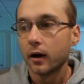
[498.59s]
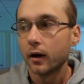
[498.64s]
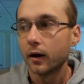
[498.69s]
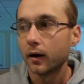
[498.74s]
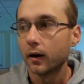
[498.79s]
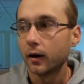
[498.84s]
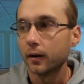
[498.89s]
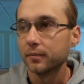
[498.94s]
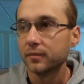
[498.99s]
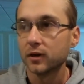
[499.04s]

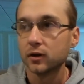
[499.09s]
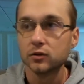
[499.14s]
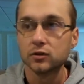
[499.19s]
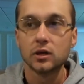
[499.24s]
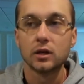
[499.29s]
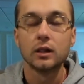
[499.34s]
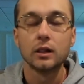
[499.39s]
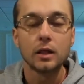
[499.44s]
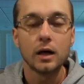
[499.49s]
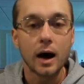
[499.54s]
Um, there's
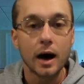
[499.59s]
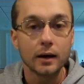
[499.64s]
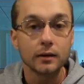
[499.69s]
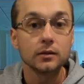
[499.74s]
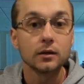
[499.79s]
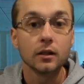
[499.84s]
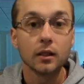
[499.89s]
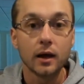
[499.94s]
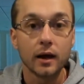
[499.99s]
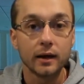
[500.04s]
a lot
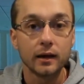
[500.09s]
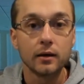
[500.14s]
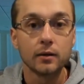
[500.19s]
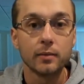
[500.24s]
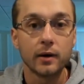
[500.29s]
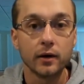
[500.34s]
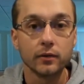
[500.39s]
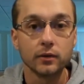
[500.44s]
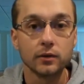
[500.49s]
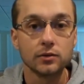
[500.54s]
to like
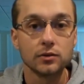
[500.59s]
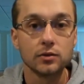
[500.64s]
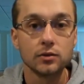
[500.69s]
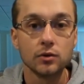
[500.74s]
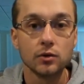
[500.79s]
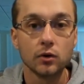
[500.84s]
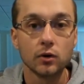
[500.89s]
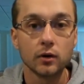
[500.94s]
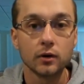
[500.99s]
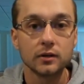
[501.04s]
about this New
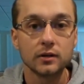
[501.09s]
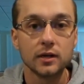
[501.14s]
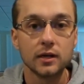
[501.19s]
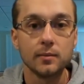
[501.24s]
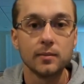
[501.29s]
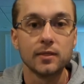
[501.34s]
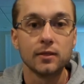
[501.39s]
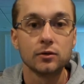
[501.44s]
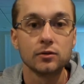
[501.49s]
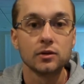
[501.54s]
York
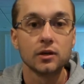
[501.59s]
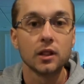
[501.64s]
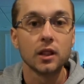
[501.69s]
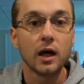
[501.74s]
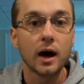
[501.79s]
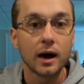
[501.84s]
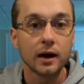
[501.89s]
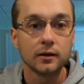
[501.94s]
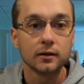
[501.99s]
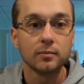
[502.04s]
team, and there's a
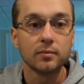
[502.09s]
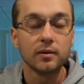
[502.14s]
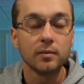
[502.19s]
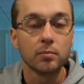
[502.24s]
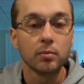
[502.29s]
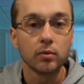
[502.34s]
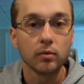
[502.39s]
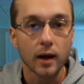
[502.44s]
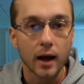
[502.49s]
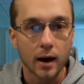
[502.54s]
lot to be
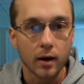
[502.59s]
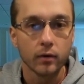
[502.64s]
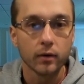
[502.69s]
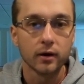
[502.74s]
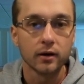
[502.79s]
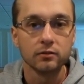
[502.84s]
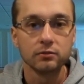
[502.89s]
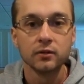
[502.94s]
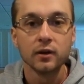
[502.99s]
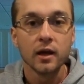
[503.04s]
proud
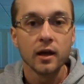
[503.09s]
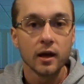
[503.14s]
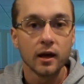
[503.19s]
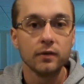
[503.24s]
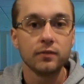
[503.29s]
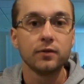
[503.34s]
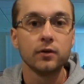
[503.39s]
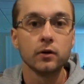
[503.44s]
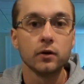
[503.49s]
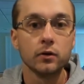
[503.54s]
of
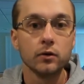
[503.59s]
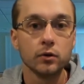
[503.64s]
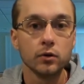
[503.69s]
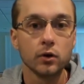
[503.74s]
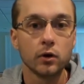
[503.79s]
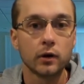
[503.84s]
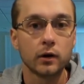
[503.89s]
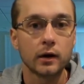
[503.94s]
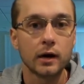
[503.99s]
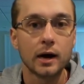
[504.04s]
if you're a New
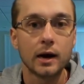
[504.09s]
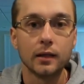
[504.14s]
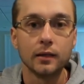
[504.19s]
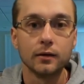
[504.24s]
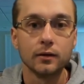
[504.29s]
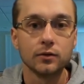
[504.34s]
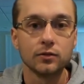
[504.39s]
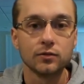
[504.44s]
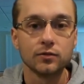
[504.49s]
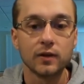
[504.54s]
York
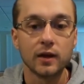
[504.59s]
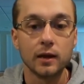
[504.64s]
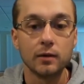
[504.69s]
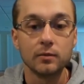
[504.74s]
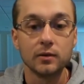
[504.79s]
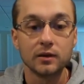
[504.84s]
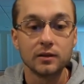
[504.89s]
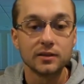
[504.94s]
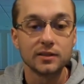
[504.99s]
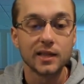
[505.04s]
Islanders fan
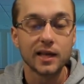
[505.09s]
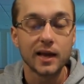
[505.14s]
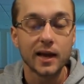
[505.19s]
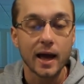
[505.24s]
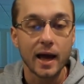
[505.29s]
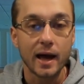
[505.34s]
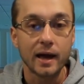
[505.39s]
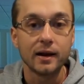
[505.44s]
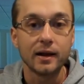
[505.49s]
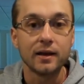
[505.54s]
because they
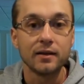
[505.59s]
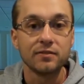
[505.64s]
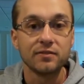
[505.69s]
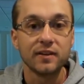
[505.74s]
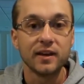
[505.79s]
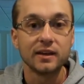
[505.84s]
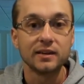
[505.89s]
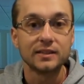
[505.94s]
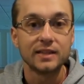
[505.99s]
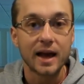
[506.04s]
had a
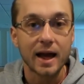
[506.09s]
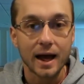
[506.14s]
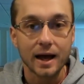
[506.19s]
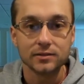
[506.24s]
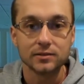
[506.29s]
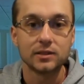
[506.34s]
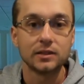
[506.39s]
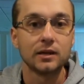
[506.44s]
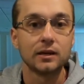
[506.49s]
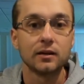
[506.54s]

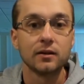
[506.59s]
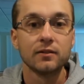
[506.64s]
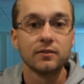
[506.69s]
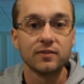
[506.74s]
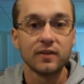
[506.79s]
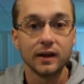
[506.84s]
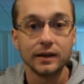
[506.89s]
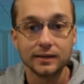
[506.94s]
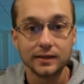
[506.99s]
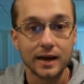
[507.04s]
fantastic,
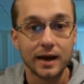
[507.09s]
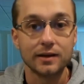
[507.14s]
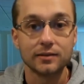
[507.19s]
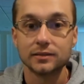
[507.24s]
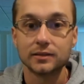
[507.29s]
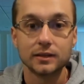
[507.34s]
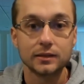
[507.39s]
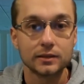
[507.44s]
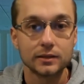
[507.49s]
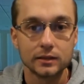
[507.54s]

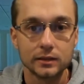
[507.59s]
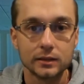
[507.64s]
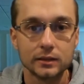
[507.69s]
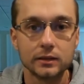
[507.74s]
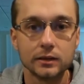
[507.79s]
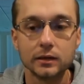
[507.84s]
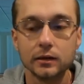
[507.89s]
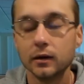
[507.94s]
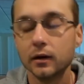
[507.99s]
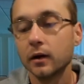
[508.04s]
fantastic
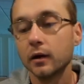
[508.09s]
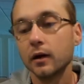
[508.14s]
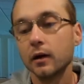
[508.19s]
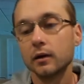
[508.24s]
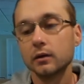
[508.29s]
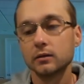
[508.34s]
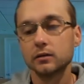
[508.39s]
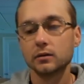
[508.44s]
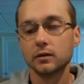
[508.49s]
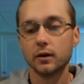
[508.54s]
season.
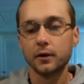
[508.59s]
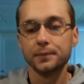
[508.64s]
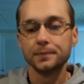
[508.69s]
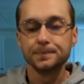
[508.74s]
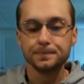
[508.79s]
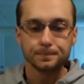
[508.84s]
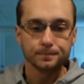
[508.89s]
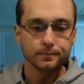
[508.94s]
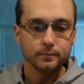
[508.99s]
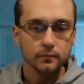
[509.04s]
So,
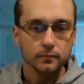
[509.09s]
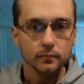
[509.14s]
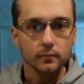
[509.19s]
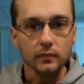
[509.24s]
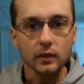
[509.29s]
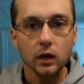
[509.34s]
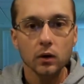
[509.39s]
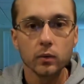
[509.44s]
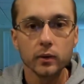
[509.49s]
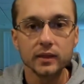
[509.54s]

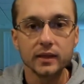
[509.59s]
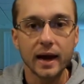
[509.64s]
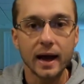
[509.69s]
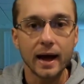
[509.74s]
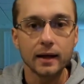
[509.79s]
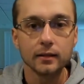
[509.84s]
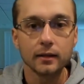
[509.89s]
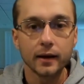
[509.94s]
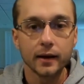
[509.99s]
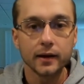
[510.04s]
with
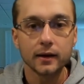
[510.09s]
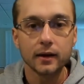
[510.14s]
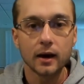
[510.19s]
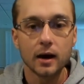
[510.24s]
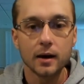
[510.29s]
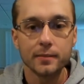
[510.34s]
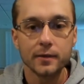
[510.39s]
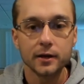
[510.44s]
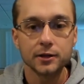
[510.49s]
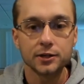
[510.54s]
that, like,
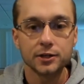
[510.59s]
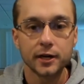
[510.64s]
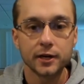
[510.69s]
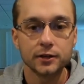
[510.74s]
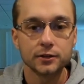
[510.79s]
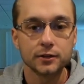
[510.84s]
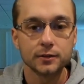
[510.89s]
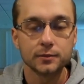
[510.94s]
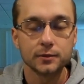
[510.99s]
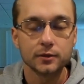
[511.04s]
comment, share,
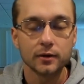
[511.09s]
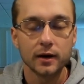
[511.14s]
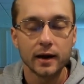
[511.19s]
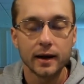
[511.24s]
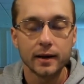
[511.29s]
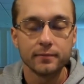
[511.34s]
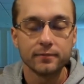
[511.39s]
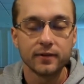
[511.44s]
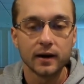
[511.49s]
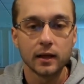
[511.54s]

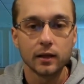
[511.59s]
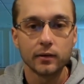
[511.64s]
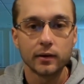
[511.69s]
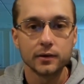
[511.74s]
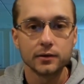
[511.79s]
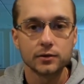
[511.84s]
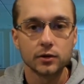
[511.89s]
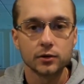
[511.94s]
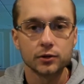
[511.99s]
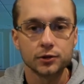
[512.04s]
subscribe, follow
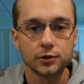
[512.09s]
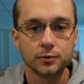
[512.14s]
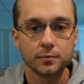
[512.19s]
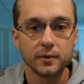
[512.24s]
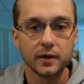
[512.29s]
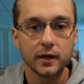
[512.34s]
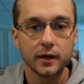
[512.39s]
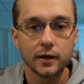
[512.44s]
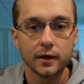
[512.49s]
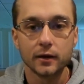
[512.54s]
on social
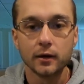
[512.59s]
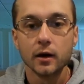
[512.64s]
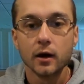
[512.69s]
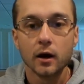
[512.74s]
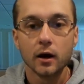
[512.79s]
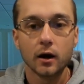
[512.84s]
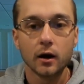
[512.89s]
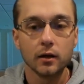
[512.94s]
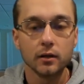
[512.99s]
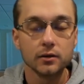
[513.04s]
media.
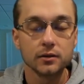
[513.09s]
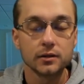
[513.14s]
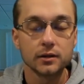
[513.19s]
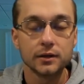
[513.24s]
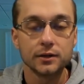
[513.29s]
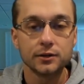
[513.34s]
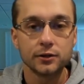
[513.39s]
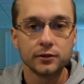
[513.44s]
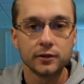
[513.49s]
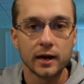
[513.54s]
All those
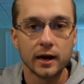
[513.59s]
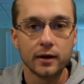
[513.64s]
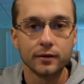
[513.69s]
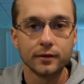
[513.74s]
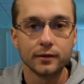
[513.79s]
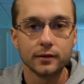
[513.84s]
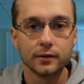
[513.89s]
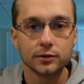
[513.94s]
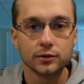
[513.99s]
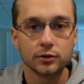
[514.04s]
links are down
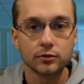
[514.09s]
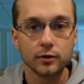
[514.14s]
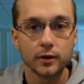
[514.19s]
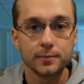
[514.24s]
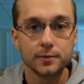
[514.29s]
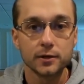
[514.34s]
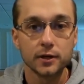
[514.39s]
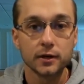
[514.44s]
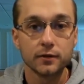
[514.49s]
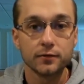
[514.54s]
in the
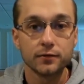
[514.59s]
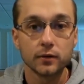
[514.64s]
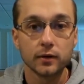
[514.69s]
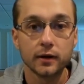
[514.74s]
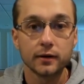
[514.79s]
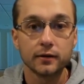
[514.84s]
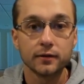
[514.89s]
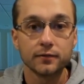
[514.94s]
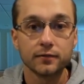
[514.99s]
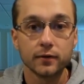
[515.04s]
description. If you'd
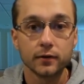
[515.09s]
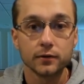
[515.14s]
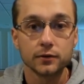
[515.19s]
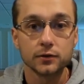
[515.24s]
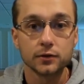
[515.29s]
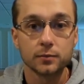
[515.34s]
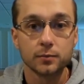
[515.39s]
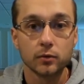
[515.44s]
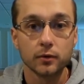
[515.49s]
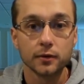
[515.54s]
like to further
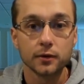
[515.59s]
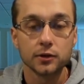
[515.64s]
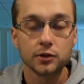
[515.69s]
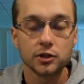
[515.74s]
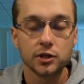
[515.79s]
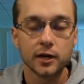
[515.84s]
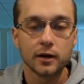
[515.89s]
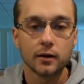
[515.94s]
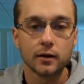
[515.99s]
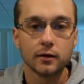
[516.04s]
support the
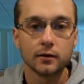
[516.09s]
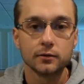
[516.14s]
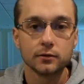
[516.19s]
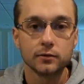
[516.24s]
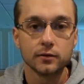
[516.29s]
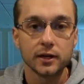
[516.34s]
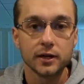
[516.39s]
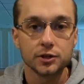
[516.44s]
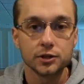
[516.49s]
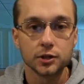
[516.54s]
channel, our
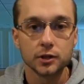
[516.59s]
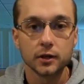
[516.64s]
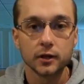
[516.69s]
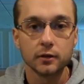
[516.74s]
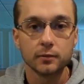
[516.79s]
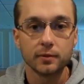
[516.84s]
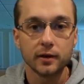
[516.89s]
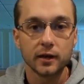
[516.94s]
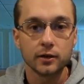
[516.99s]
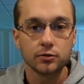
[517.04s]
donation
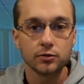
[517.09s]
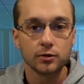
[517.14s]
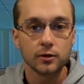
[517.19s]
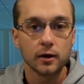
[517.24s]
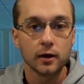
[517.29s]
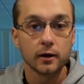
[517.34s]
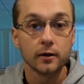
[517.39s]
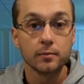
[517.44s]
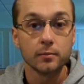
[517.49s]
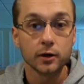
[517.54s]
link,
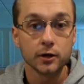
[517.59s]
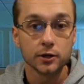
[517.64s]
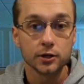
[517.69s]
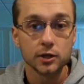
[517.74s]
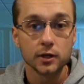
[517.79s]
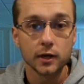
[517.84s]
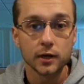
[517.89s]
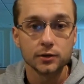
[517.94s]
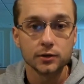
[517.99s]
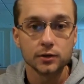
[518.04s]
Patreon, and
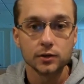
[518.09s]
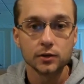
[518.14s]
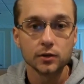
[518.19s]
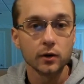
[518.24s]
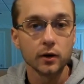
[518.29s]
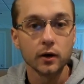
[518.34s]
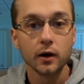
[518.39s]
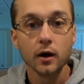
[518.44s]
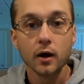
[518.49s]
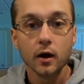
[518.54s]
merchandise
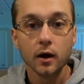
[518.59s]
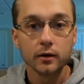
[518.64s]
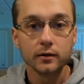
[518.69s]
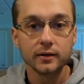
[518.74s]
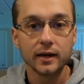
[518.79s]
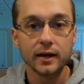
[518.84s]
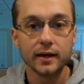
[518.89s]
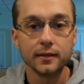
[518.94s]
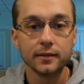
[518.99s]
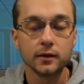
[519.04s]
store
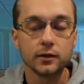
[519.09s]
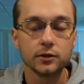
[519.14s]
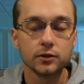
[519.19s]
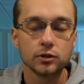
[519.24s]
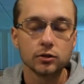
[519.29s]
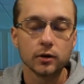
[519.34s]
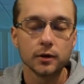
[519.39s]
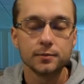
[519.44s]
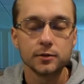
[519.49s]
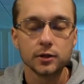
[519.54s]
in the
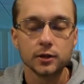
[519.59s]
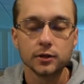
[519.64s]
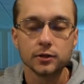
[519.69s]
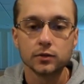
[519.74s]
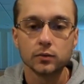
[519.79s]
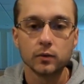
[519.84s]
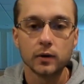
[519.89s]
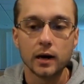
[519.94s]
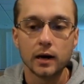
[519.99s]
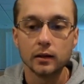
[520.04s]
description
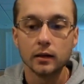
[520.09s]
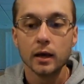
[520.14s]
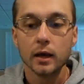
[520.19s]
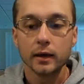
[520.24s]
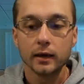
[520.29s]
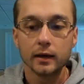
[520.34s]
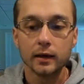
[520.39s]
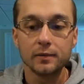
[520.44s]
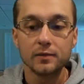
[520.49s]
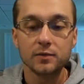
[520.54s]
as well.
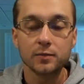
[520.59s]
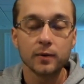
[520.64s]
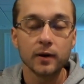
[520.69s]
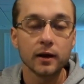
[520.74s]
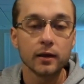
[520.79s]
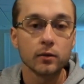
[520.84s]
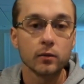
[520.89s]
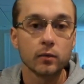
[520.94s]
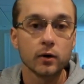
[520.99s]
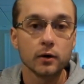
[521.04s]
Keep
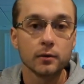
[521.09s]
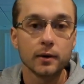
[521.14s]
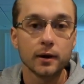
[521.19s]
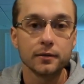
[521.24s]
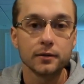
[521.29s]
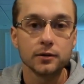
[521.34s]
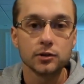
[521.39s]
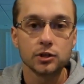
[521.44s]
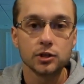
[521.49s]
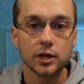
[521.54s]
spreading the word about
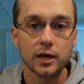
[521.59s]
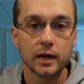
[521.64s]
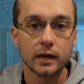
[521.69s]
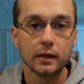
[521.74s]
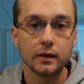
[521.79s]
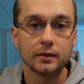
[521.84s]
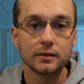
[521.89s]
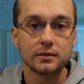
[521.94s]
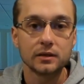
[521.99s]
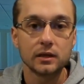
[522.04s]
this
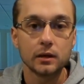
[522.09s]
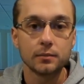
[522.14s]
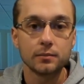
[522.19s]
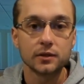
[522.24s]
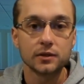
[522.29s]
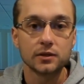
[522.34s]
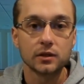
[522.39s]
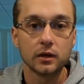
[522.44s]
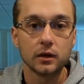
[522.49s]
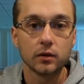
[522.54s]
channel. Let's keep
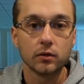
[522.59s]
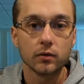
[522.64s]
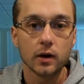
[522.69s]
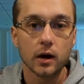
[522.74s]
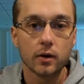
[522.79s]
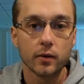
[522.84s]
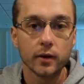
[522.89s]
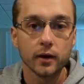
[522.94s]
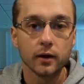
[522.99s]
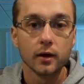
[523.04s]
this thing
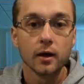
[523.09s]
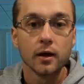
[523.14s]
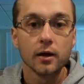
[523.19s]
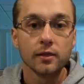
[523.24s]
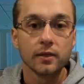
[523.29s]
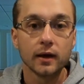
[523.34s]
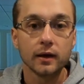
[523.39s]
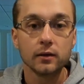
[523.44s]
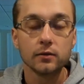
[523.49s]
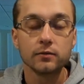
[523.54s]
growing.
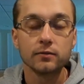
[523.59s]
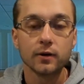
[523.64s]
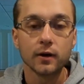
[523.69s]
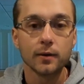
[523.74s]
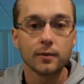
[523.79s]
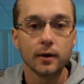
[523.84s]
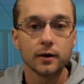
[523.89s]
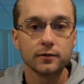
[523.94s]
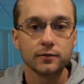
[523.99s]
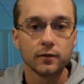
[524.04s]
Thank you
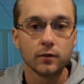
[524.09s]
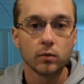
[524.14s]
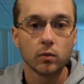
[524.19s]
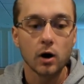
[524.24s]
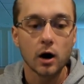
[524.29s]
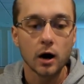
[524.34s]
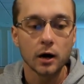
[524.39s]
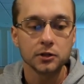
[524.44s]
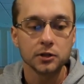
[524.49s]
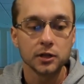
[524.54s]
very much for
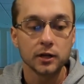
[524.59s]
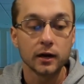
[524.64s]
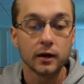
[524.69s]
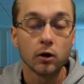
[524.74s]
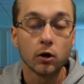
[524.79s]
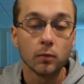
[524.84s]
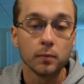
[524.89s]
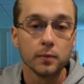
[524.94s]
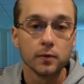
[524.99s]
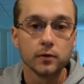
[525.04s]
watching. I
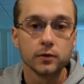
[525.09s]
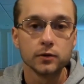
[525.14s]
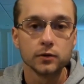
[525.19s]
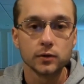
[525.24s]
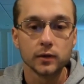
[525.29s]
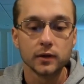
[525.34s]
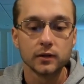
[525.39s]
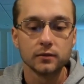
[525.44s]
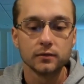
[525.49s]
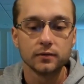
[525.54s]
hope you
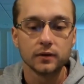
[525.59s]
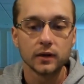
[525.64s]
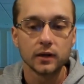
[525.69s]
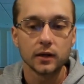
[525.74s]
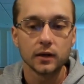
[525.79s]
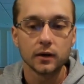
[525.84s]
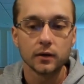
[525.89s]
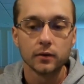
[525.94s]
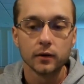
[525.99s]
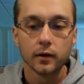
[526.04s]
enjoyed the
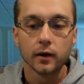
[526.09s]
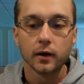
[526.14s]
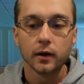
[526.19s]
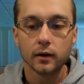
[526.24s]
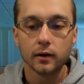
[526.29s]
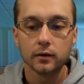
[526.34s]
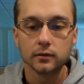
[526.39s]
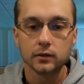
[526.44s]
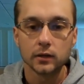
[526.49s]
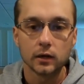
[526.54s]
video,
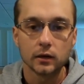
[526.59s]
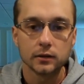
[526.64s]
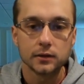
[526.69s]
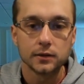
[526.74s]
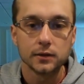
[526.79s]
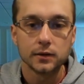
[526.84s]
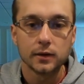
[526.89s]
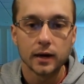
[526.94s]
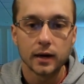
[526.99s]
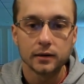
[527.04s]
and I'll talk to
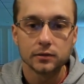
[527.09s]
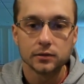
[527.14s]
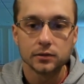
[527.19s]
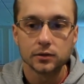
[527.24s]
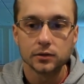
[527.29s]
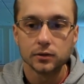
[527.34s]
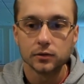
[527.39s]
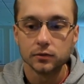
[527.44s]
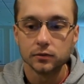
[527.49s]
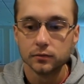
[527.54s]
you guys
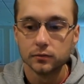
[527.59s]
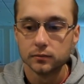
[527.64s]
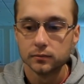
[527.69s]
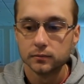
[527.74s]
soon.